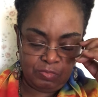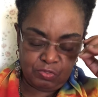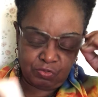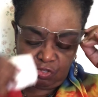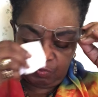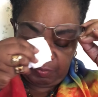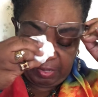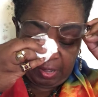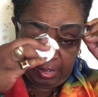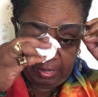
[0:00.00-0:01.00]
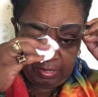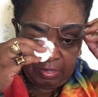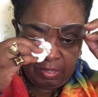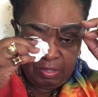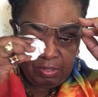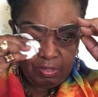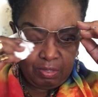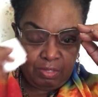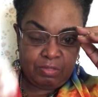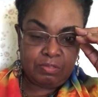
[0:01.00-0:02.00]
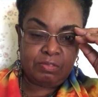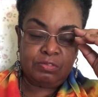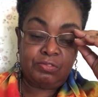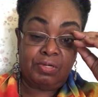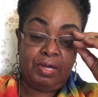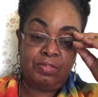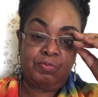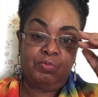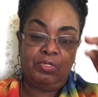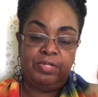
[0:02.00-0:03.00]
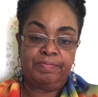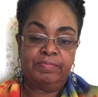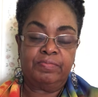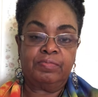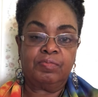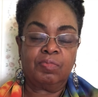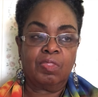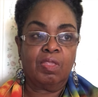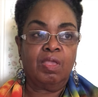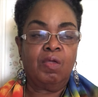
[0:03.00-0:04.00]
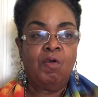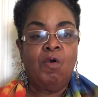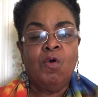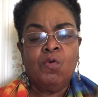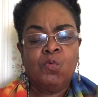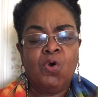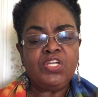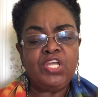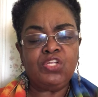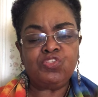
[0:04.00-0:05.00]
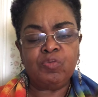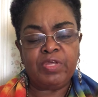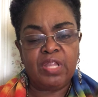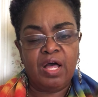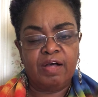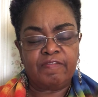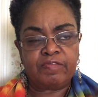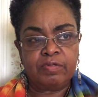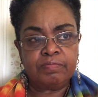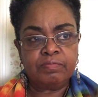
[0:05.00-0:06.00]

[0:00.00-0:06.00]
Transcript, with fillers: Excuse me, my eye is a little dry this morning wanting to be loved.